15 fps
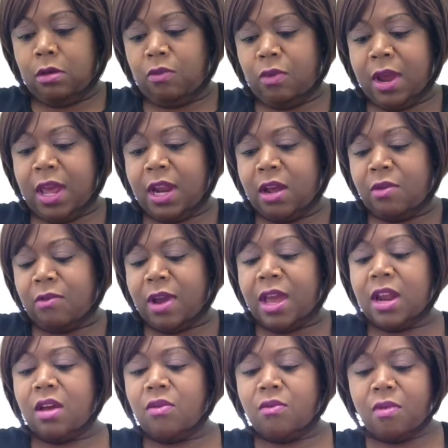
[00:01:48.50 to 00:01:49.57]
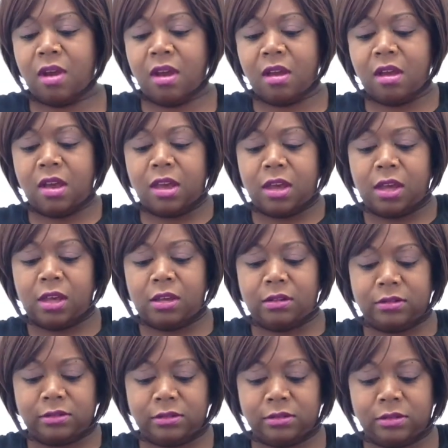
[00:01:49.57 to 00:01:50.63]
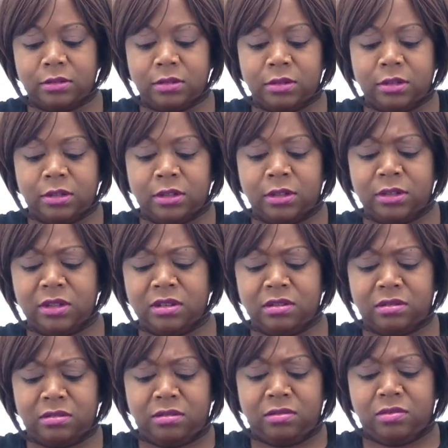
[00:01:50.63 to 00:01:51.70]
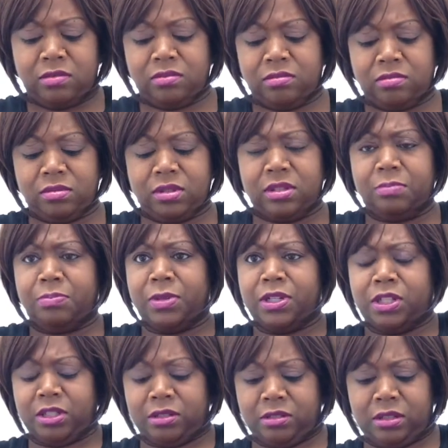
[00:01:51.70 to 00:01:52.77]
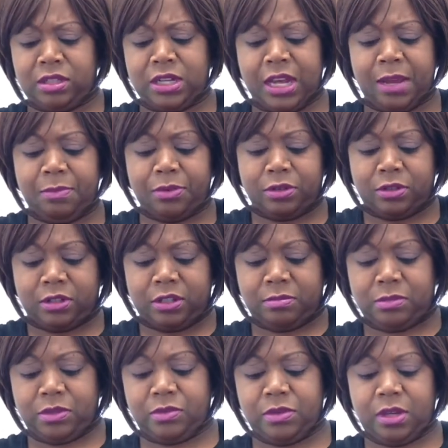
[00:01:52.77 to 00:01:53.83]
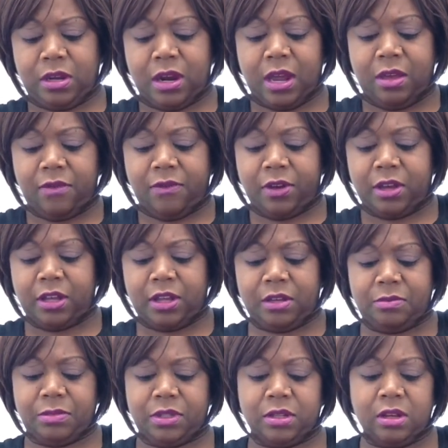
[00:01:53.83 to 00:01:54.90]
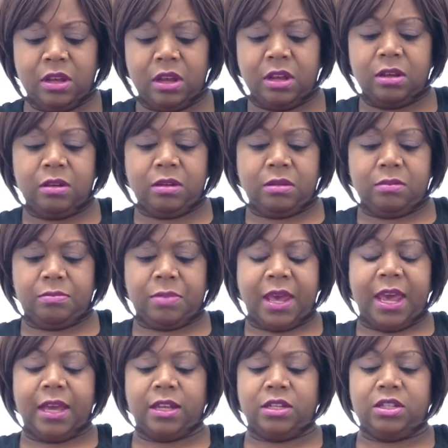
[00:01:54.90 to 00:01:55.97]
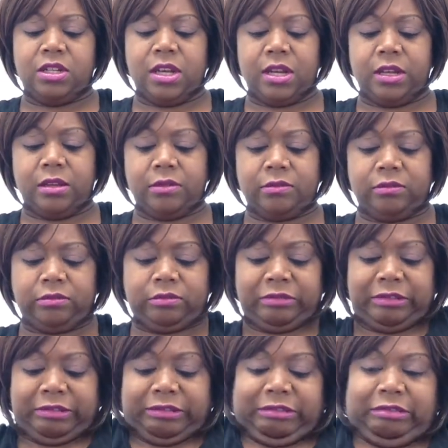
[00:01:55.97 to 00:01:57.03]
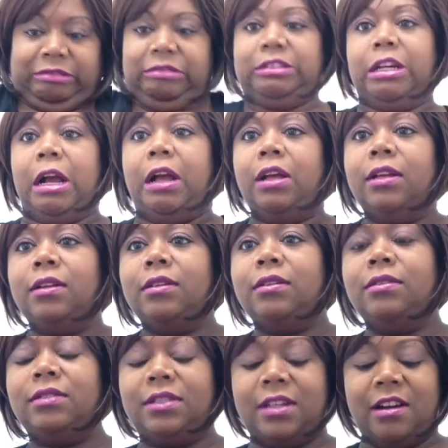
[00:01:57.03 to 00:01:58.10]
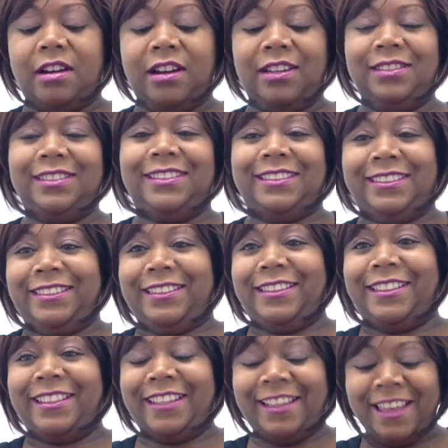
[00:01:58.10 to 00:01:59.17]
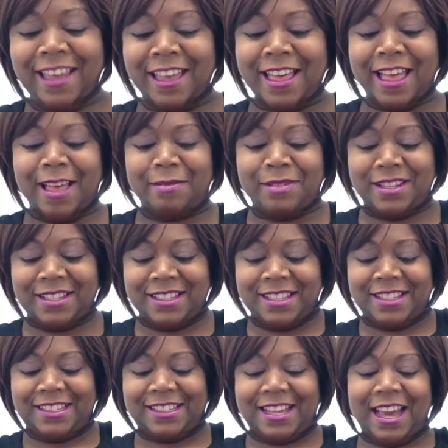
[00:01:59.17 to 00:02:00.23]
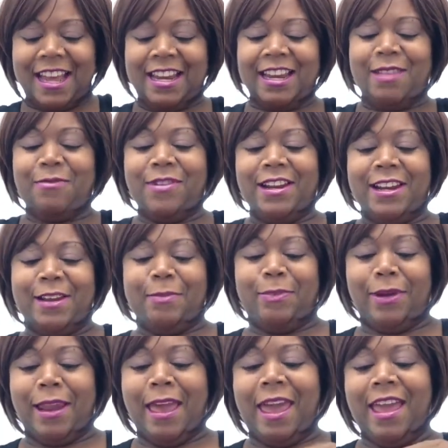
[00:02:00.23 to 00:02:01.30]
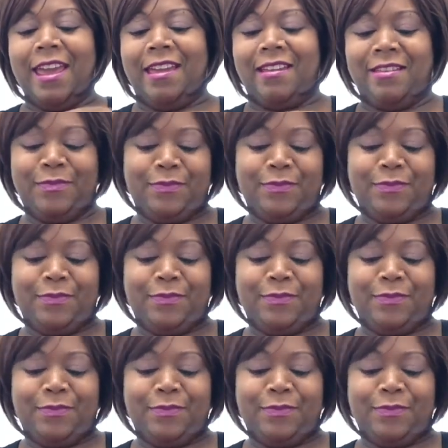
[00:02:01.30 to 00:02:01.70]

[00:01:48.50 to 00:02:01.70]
All right. Ooh. A bunch of tape or something on here, however it comes packaged down. Blah, sorry. I'm just excited. I'm ready to play.